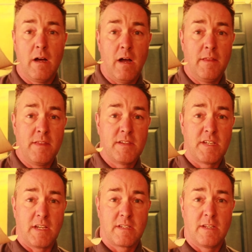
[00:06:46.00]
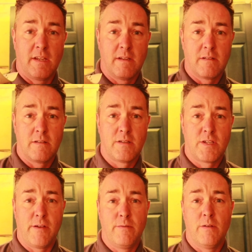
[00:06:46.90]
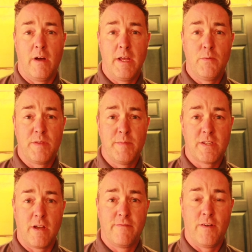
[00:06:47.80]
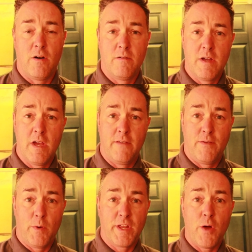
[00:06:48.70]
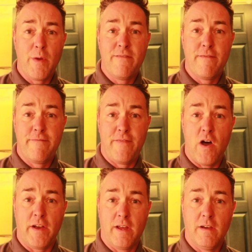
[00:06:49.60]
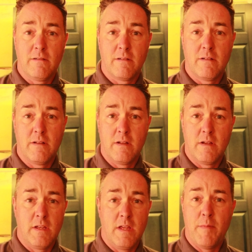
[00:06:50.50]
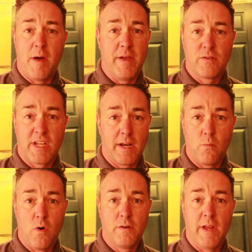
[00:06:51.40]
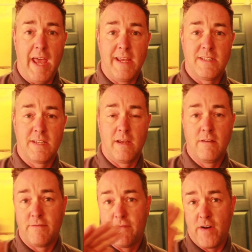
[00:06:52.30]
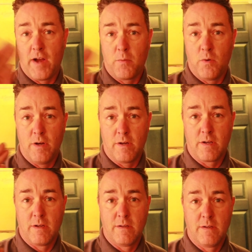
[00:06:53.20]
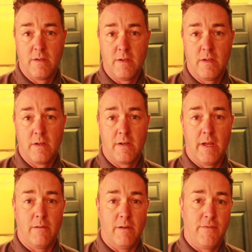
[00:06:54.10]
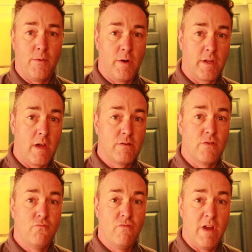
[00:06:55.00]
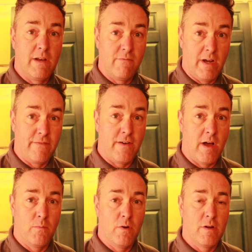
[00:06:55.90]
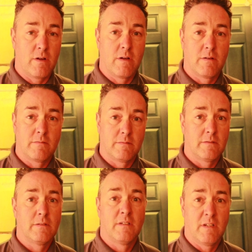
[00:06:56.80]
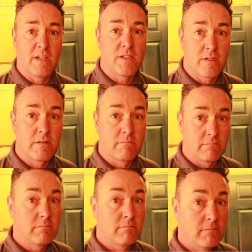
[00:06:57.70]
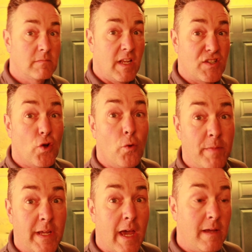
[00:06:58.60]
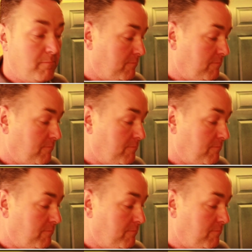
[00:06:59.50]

and then the sixty. So are you with me so far? If you want to go even finer, you might be able to get a one eighty for finer work. Now if you want to go to really really fine work, let's let's up the game.